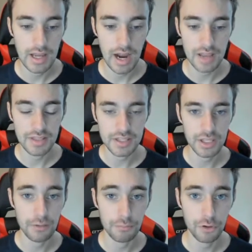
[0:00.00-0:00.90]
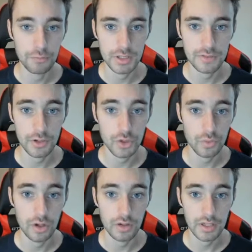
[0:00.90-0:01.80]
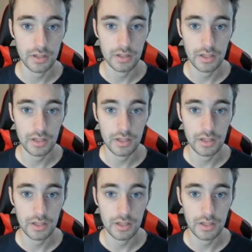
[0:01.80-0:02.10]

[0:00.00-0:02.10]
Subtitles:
I think the improvements for Terrell can